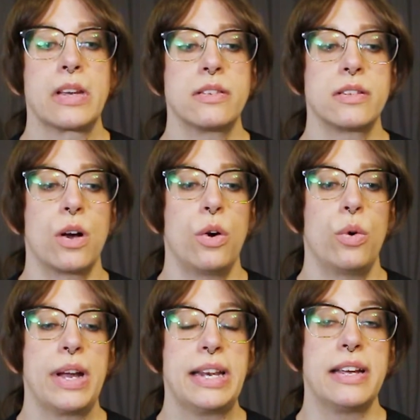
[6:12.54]

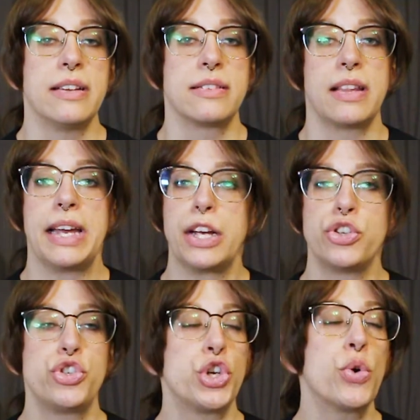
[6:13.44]
So it is like
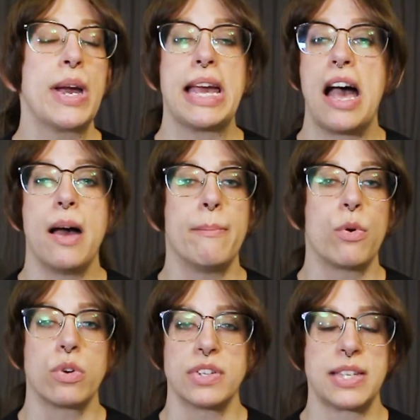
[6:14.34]
2 a.m.
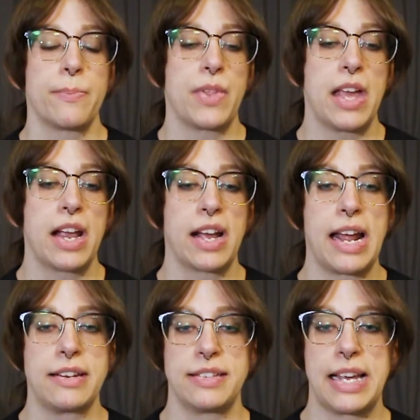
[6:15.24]
or something, and
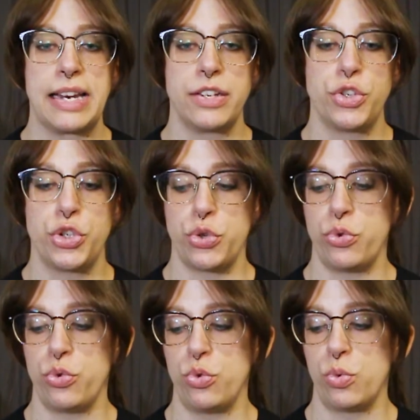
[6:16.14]
I decided
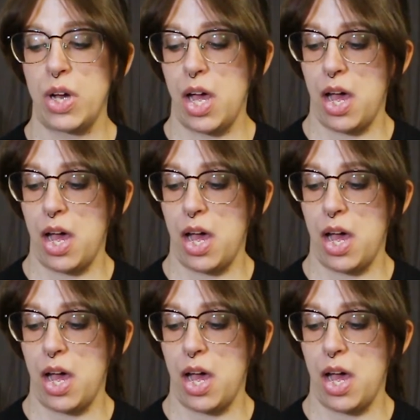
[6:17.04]
to